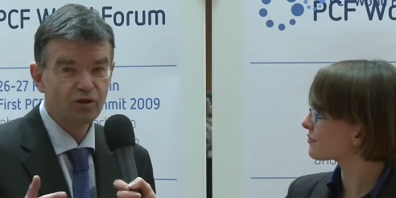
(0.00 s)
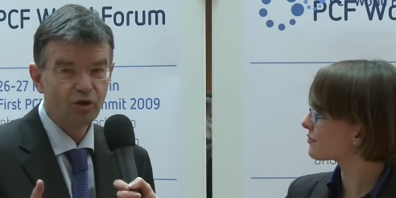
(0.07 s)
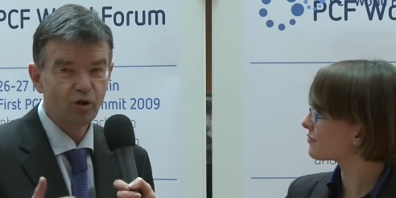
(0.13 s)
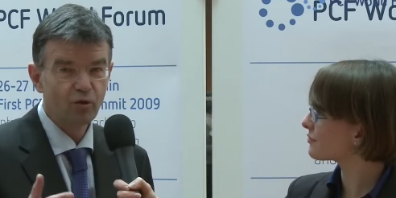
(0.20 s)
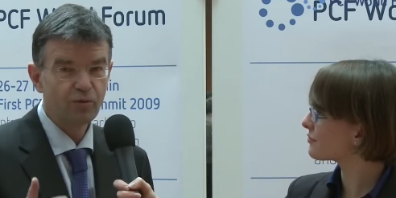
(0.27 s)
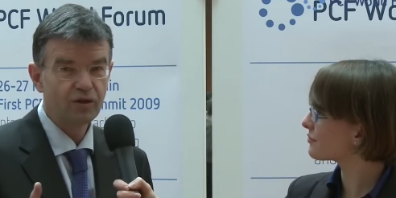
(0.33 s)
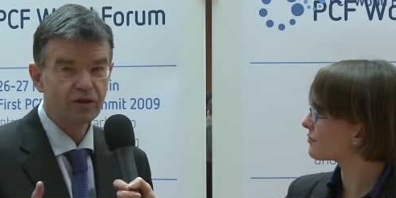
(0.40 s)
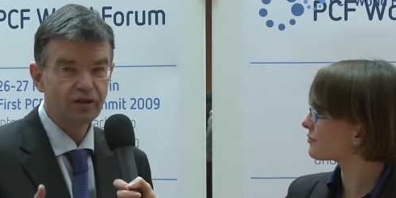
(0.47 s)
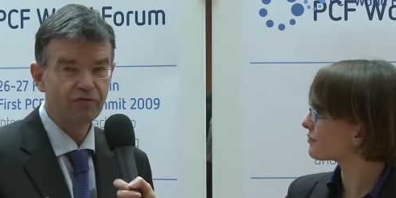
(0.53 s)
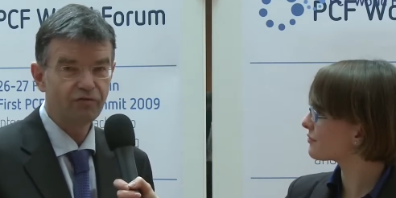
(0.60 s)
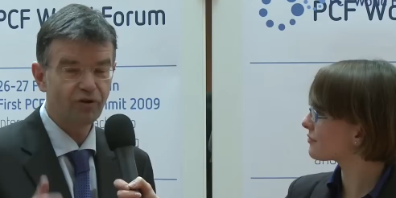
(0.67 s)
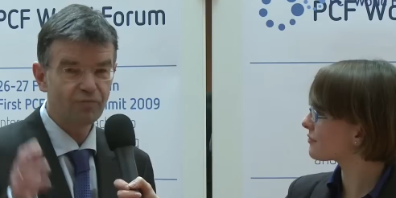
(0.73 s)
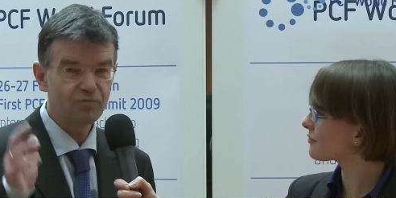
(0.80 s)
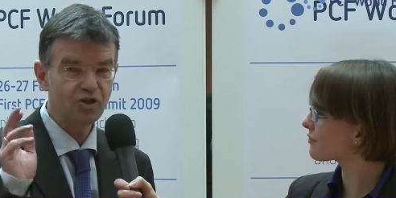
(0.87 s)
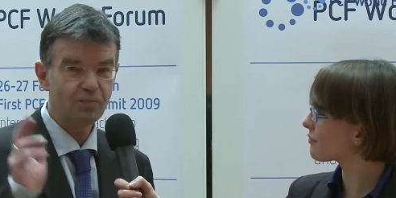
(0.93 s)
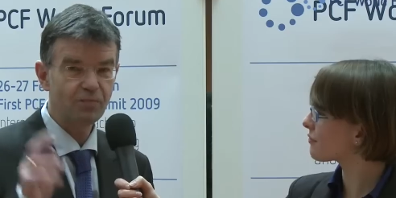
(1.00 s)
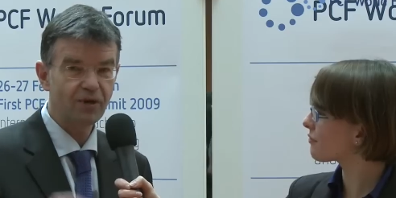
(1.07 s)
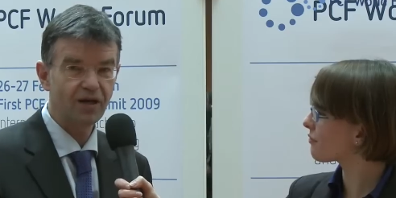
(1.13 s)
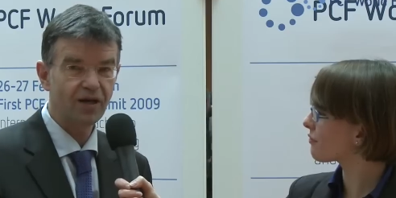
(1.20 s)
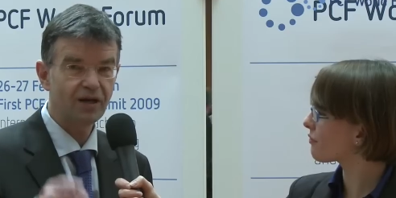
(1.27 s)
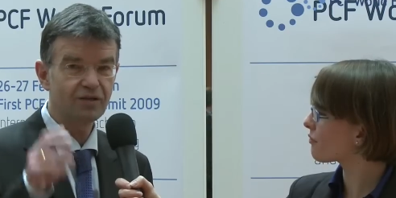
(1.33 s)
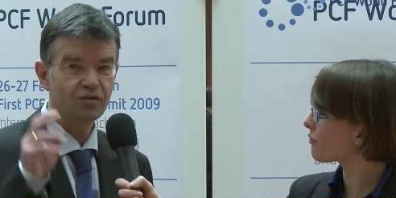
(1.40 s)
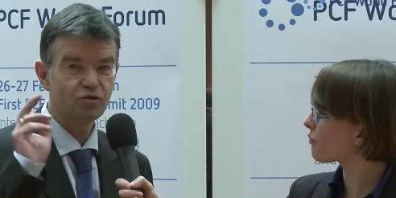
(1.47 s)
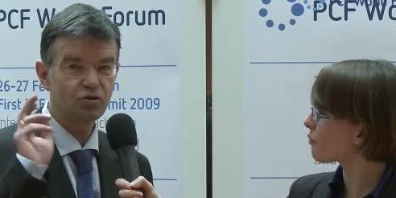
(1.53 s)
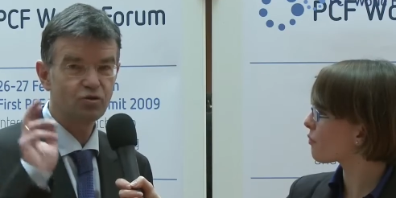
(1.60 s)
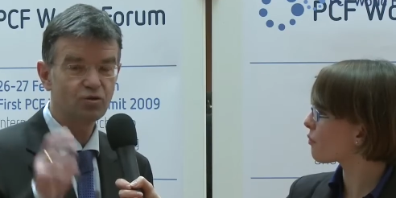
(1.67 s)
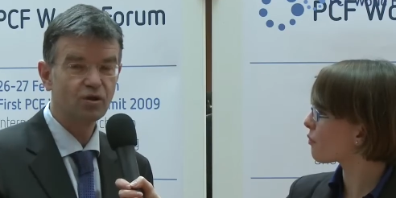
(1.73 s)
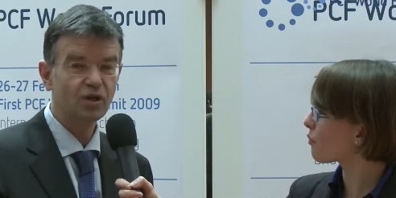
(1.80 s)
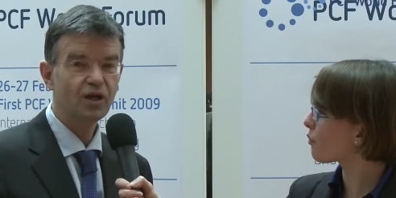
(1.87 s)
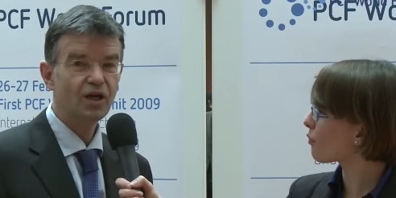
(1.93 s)
Speaker 1: globally, from Japan
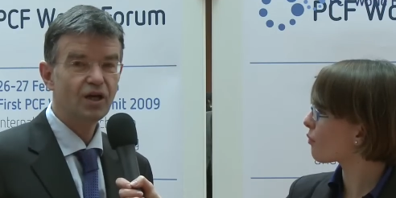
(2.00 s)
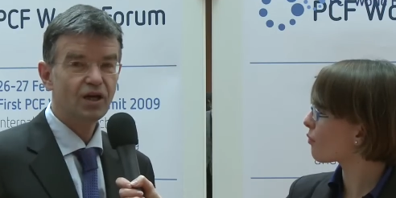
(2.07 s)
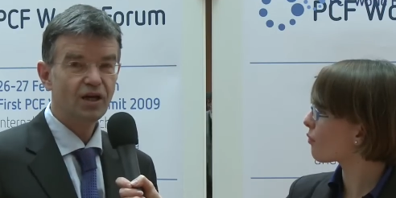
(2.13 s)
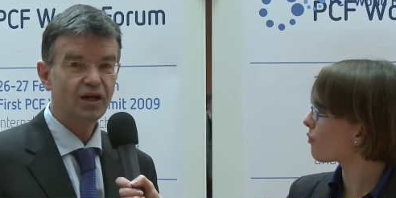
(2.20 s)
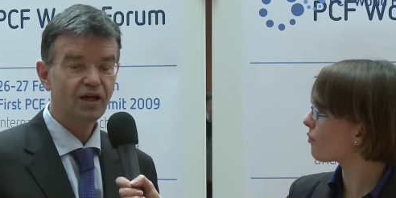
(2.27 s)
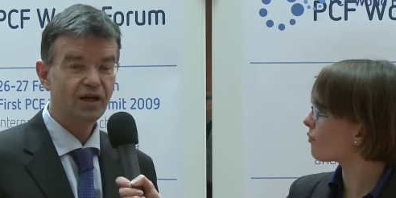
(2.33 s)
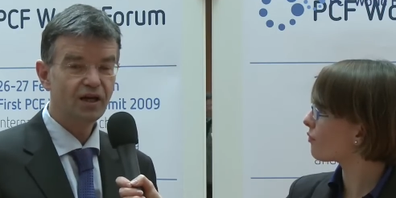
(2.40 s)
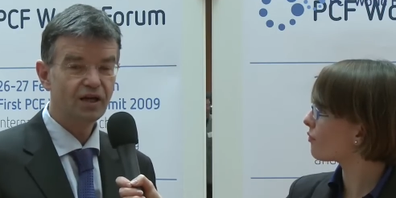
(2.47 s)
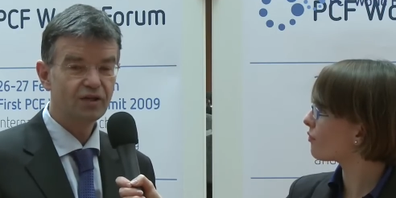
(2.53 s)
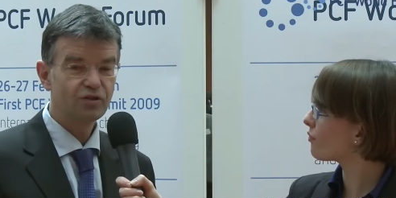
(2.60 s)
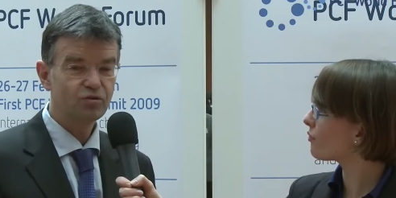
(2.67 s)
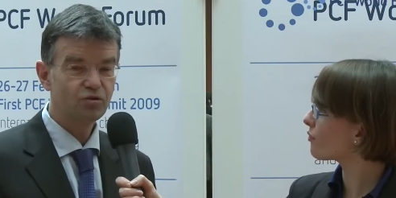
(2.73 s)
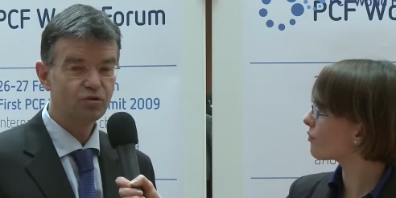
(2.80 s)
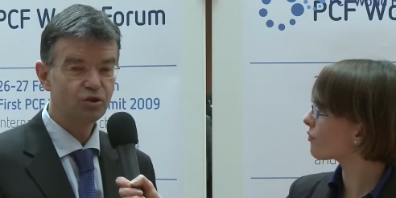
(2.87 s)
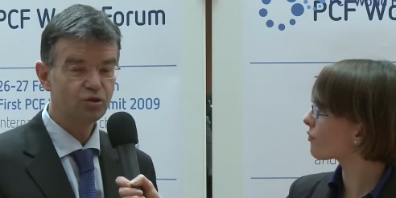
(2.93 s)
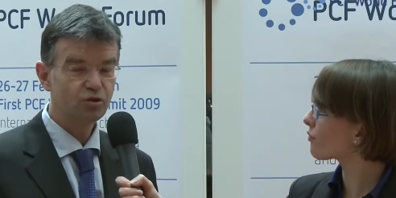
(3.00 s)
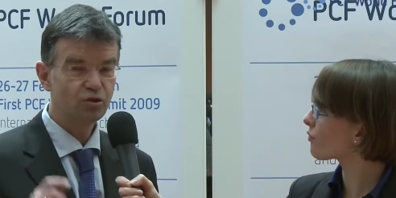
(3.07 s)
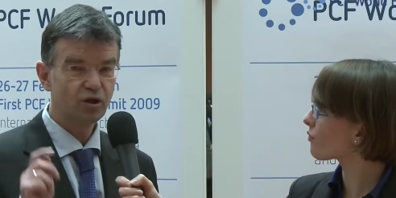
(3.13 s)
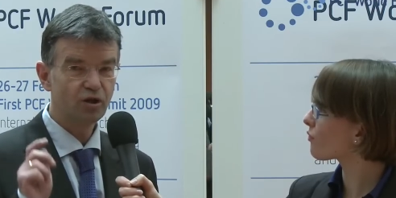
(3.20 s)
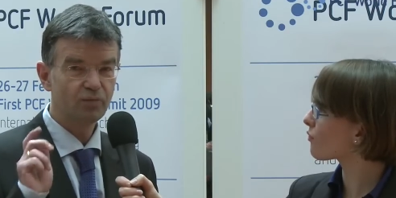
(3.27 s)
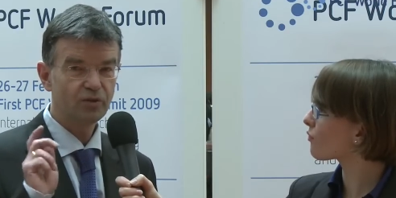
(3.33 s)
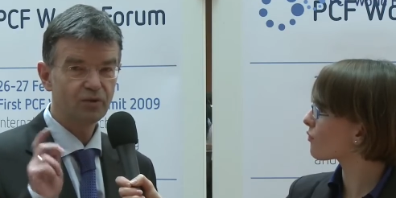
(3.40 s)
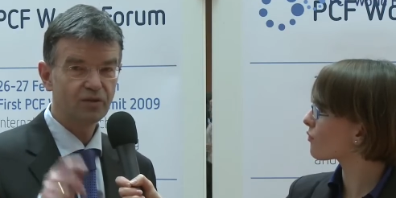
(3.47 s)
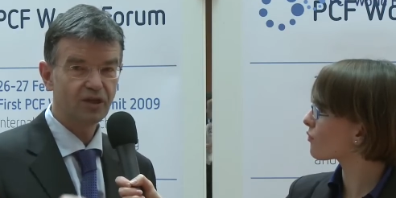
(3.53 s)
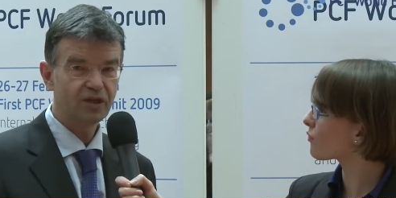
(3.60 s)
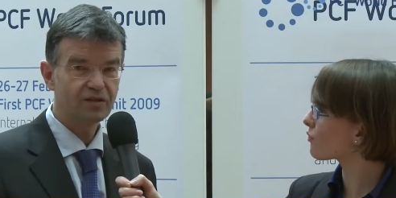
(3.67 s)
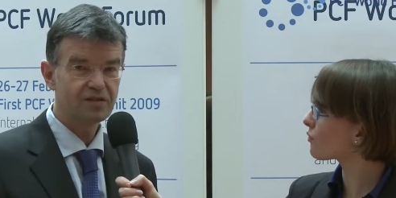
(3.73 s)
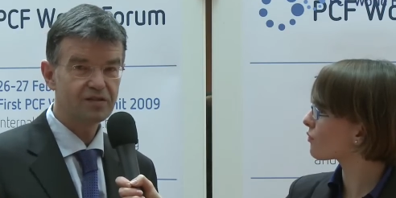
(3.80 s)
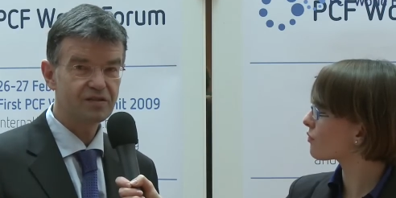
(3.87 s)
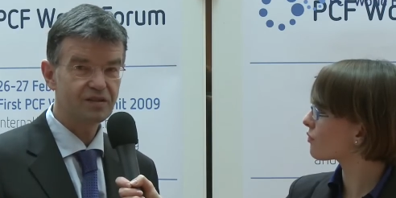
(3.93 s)
to uh, to Europe,
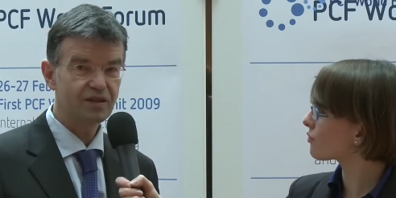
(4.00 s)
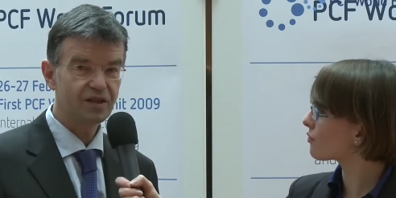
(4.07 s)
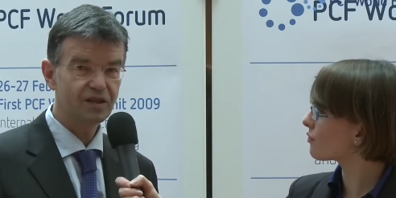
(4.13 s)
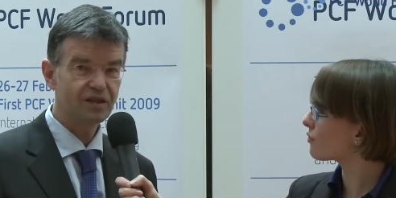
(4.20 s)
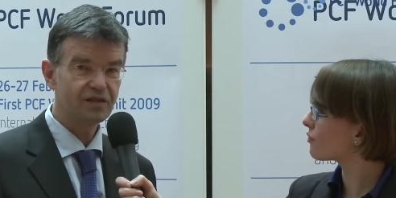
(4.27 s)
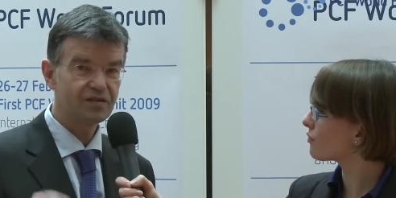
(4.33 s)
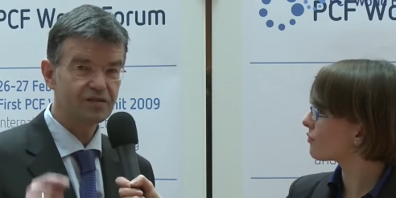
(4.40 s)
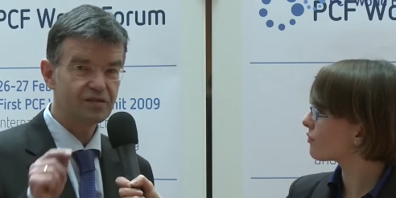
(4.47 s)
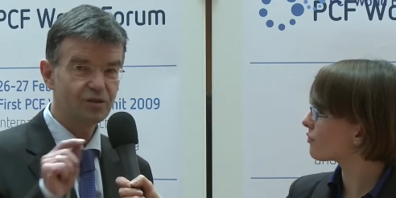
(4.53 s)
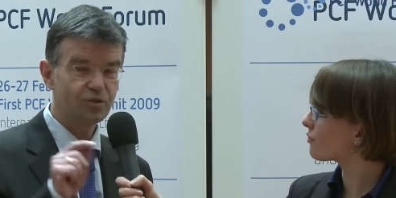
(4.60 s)
United States,